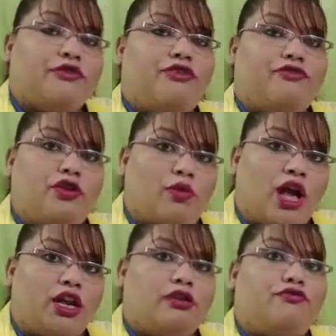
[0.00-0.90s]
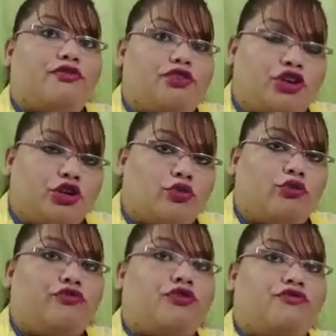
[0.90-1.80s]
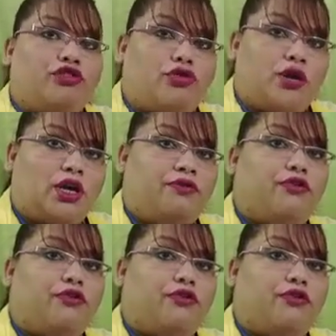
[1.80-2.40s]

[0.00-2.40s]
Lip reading: 51, 52, 53,